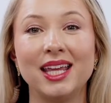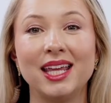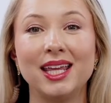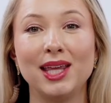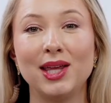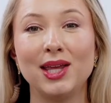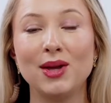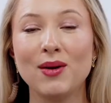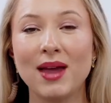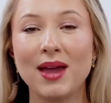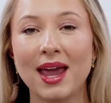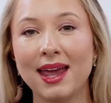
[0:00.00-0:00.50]

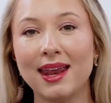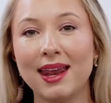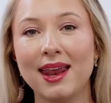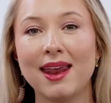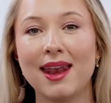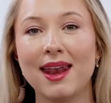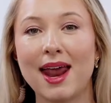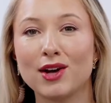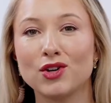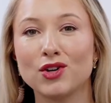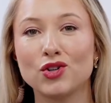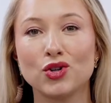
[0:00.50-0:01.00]
you get
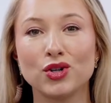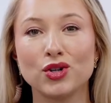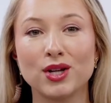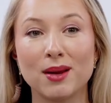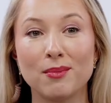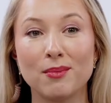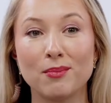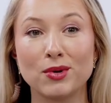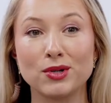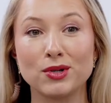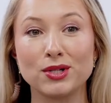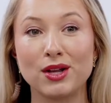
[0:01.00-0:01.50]
an extra
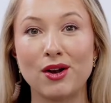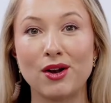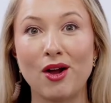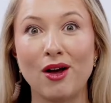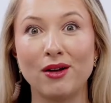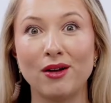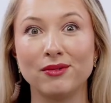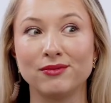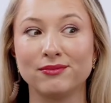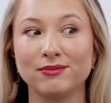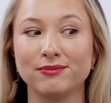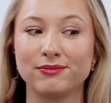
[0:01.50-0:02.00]
10%
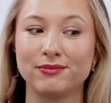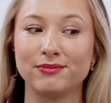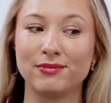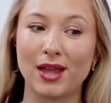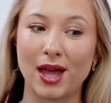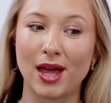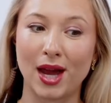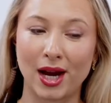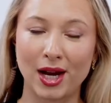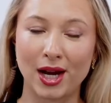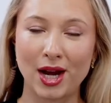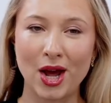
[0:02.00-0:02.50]
off.
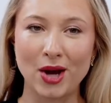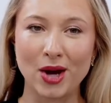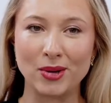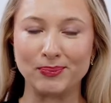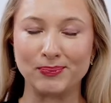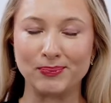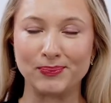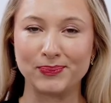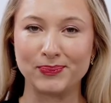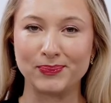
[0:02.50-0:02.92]
I know.